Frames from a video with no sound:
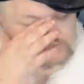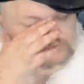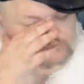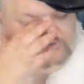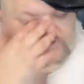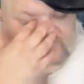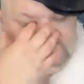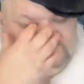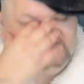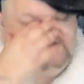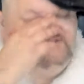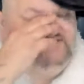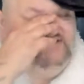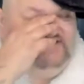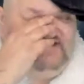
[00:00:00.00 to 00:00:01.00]
Yeah,
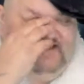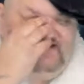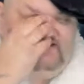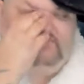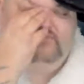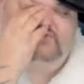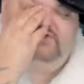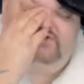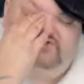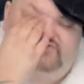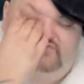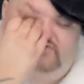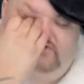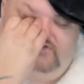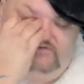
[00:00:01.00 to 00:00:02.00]
there's a delay on this
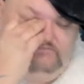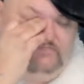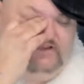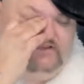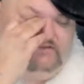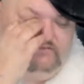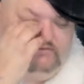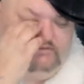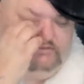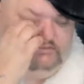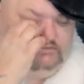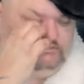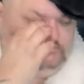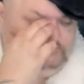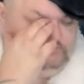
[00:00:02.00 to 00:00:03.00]
stream, by the way.
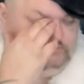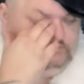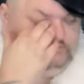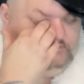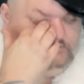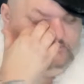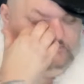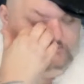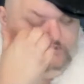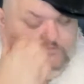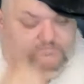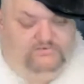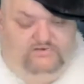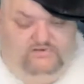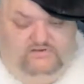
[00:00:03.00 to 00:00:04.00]
A
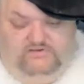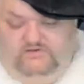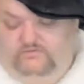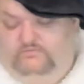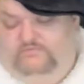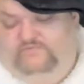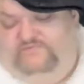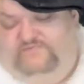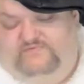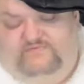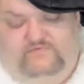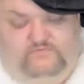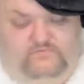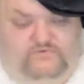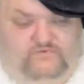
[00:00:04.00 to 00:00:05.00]
pretty good one for
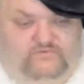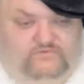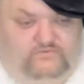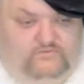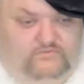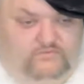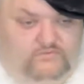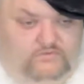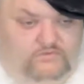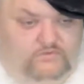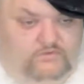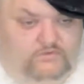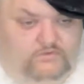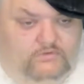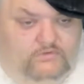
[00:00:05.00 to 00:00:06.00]
some reason.
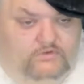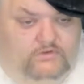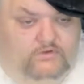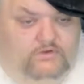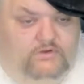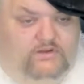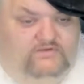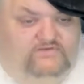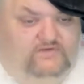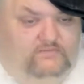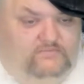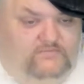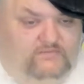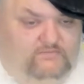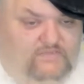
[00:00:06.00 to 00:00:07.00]
It took
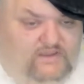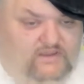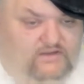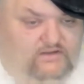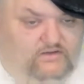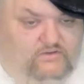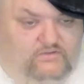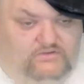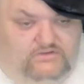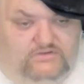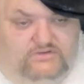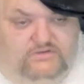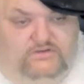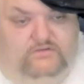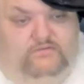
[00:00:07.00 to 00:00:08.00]
me mad long to
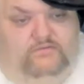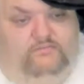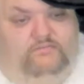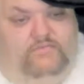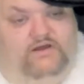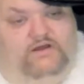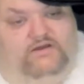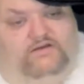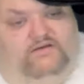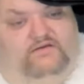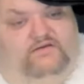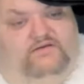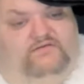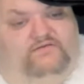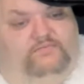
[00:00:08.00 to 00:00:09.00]
get
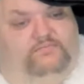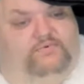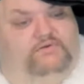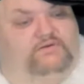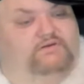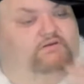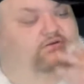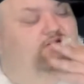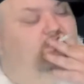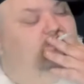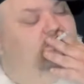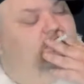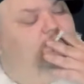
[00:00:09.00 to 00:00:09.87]
modded. It's a big deal, yeah?